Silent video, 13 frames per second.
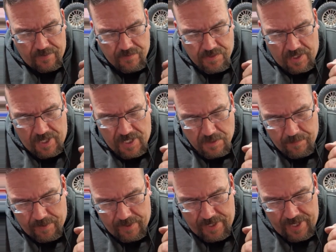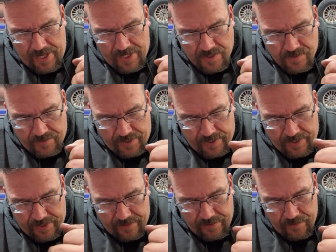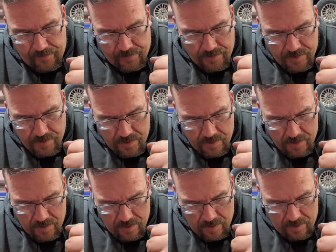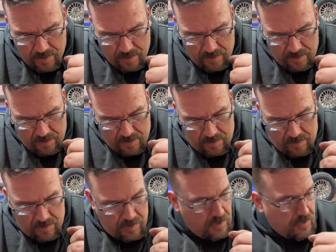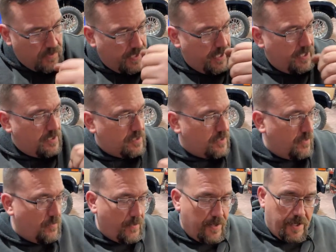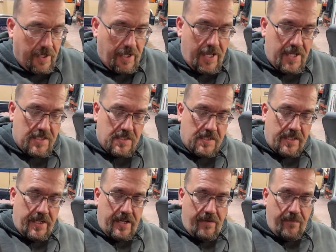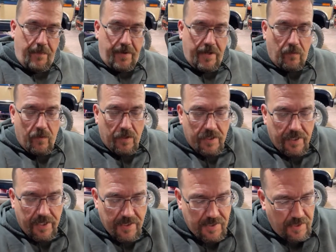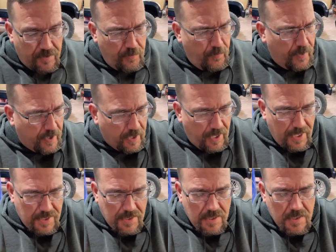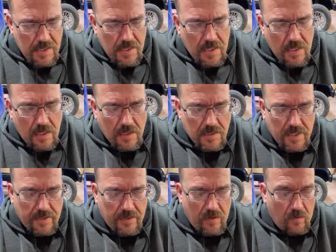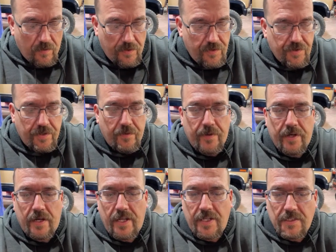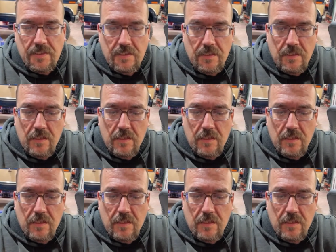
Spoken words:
It was the last pair I had, so I got to get new ones. So I had to start wearing the glasses again. Everybody at work today said, "You wear glasses?" Because I don't usually wear glasses.